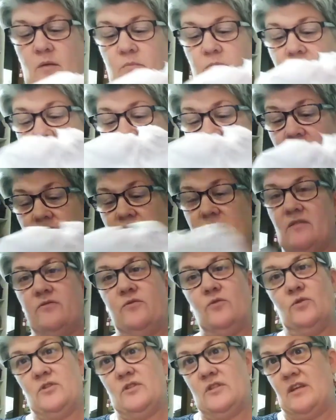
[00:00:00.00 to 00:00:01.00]
And I believe it's
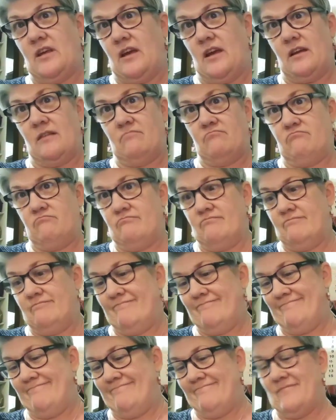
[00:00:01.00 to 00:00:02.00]
a full skein.
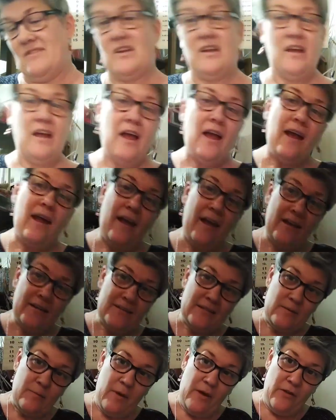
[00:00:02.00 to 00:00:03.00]

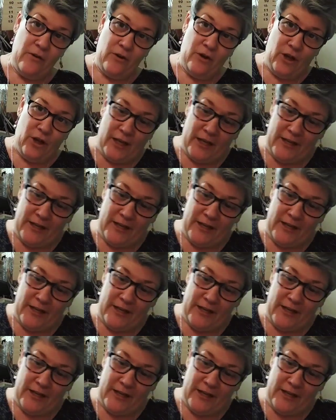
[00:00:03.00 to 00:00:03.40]
And some other